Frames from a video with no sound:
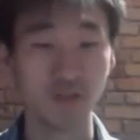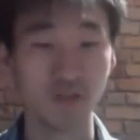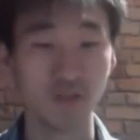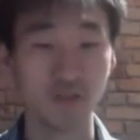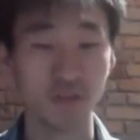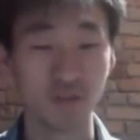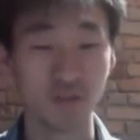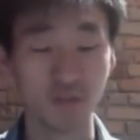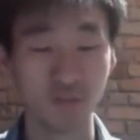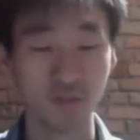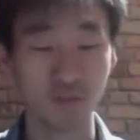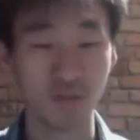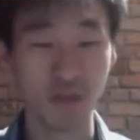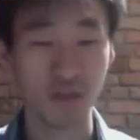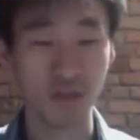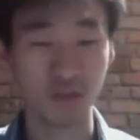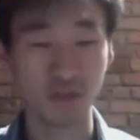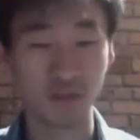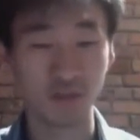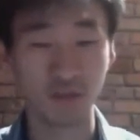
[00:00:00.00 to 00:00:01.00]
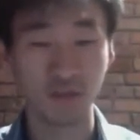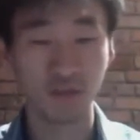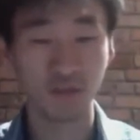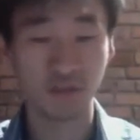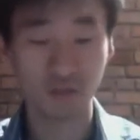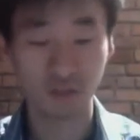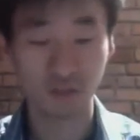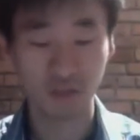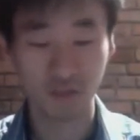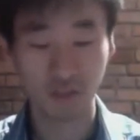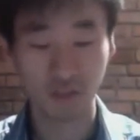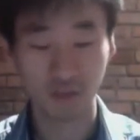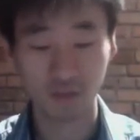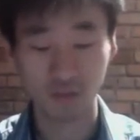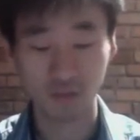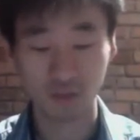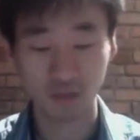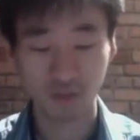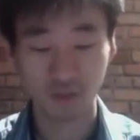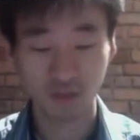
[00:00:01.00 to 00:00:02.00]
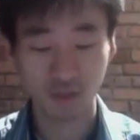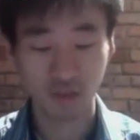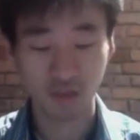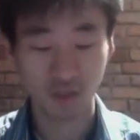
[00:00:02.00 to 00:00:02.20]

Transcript: to master this language, uh,